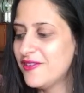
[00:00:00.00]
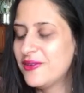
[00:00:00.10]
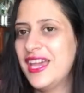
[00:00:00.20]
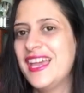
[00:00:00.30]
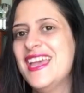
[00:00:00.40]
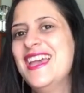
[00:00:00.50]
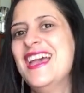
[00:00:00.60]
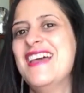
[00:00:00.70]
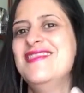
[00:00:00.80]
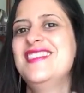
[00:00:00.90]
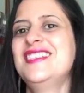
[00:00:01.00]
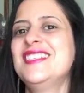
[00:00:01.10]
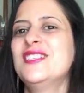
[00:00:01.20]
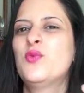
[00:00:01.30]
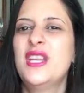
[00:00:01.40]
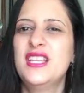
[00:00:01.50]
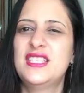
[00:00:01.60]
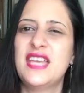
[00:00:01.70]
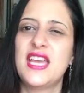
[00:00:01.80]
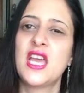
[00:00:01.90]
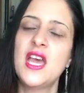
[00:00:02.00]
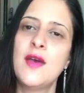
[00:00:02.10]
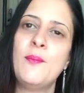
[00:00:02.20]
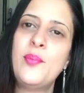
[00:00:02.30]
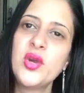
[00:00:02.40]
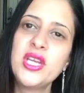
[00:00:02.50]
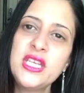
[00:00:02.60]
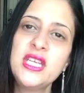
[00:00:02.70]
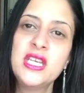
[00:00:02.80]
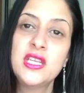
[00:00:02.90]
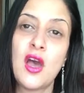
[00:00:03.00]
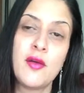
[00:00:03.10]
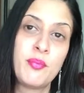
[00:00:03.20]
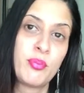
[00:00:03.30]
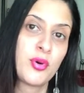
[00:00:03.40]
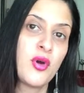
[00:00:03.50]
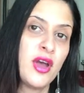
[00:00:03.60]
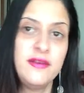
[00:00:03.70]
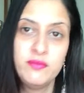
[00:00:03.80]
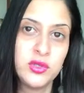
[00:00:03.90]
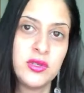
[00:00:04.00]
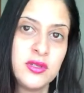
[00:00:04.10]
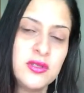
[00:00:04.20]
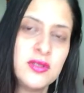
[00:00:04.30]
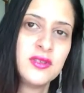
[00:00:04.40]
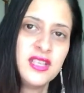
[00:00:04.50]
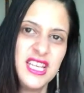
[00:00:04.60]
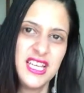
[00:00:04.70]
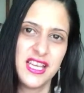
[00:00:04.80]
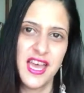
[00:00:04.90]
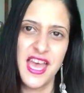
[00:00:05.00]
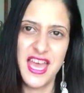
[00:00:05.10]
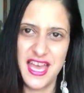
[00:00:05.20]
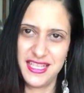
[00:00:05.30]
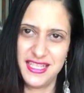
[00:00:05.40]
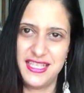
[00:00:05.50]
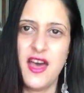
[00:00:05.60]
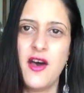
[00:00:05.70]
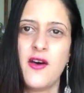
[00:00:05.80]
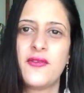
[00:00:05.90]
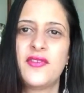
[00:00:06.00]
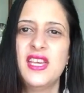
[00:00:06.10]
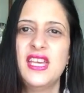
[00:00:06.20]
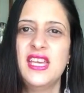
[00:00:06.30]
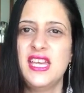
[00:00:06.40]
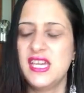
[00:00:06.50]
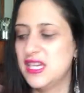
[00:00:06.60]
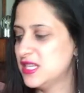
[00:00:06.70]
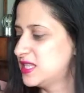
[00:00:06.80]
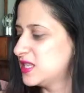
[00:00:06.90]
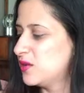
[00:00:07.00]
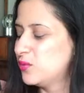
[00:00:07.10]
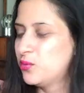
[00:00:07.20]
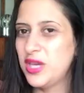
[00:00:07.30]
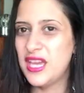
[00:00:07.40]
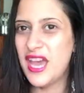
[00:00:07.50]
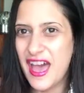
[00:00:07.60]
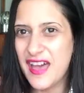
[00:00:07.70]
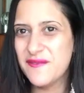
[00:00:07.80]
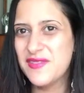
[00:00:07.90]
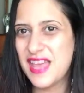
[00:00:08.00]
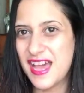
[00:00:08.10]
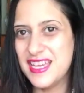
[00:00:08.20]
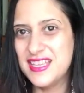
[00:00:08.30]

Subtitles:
Okay? And this is what it's like, bringing in our primal self, is we have that